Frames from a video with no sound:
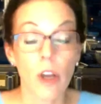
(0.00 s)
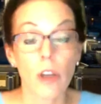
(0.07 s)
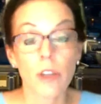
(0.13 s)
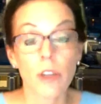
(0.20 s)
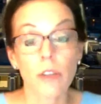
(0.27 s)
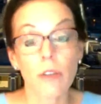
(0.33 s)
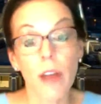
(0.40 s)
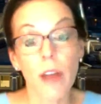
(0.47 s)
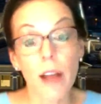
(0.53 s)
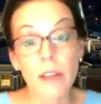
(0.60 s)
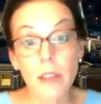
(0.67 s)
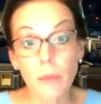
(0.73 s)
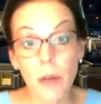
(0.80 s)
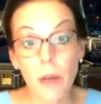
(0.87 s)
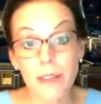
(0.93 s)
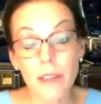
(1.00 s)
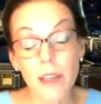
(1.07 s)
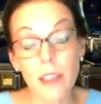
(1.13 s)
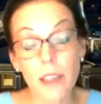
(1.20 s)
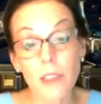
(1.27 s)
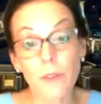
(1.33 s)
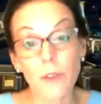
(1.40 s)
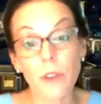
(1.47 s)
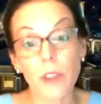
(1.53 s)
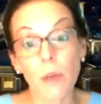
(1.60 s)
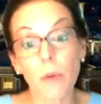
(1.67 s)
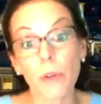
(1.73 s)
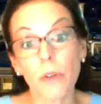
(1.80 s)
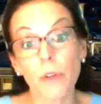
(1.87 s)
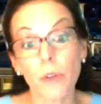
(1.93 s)
So that's the process for
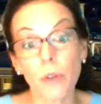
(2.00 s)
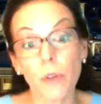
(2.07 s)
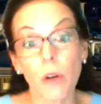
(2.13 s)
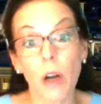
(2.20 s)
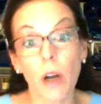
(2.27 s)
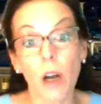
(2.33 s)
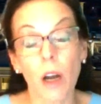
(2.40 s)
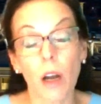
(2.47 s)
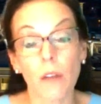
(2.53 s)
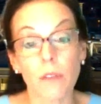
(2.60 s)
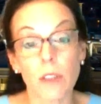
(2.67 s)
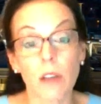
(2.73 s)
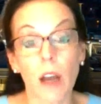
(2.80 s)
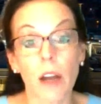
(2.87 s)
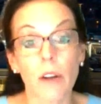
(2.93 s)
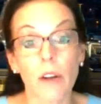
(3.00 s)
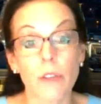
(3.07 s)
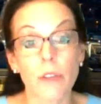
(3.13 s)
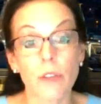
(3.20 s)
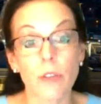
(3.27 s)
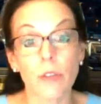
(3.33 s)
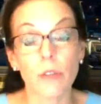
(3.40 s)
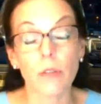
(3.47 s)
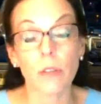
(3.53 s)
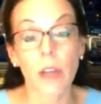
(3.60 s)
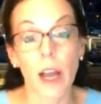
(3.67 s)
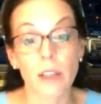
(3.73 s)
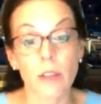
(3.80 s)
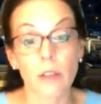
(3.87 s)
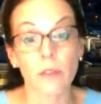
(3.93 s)
someone who desires to
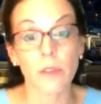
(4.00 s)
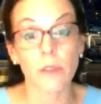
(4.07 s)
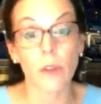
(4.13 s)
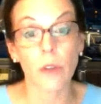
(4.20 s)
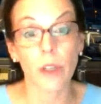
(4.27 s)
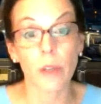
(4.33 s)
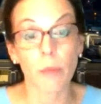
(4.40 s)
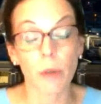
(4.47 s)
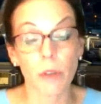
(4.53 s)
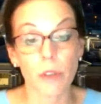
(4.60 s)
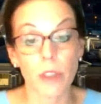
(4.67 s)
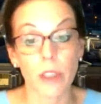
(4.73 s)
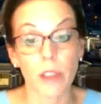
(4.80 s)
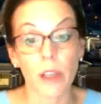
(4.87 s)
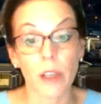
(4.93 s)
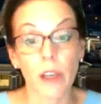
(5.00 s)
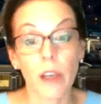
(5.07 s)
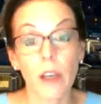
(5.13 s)
cast their vote in person.